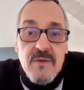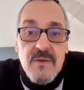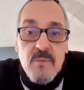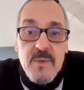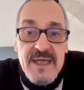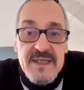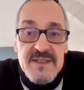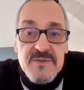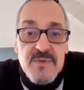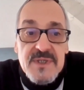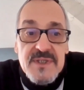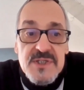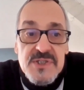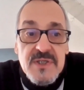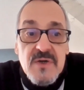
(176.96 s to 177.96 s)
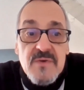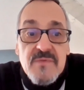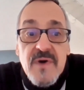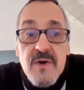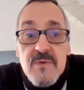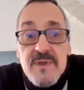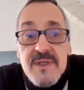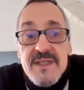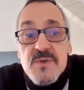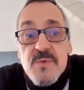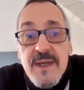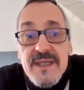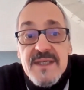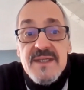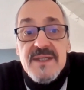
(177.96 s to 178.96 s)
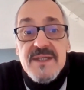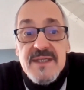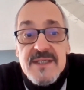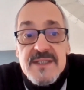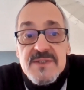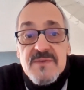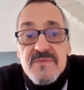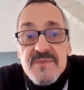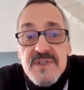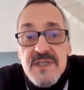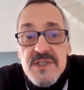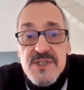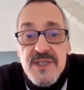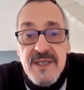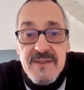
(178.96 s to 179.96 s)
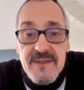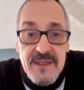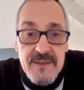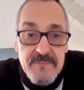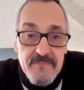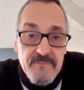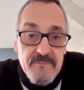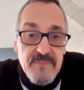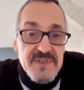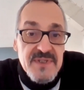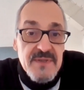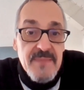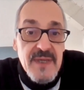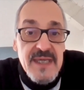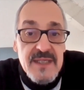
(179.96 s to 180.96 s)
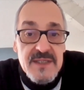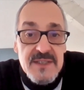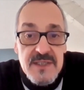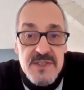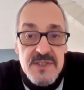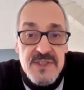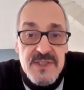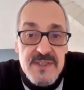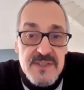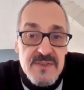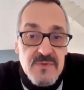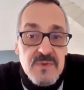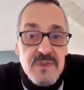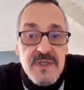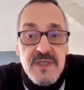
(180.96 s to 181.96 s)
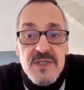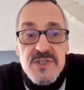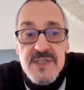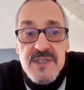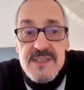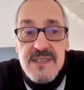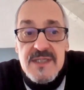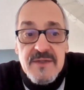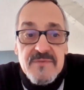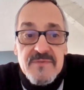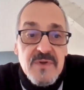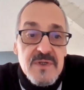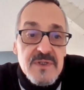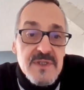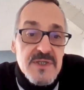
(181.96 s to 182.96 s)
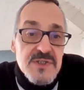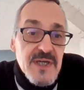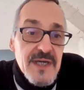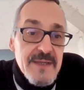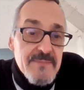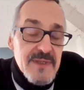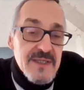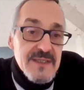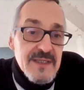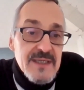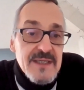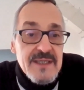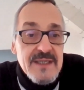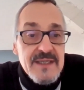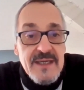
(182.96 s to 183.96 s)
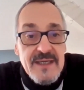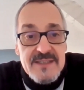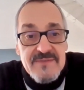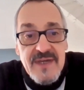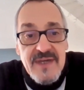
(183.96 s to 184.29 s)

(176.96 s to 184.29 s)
We had a tradition of only 20 years of teaching then, but the main teachers, Ulrich Schiessel and Volker Scheible, as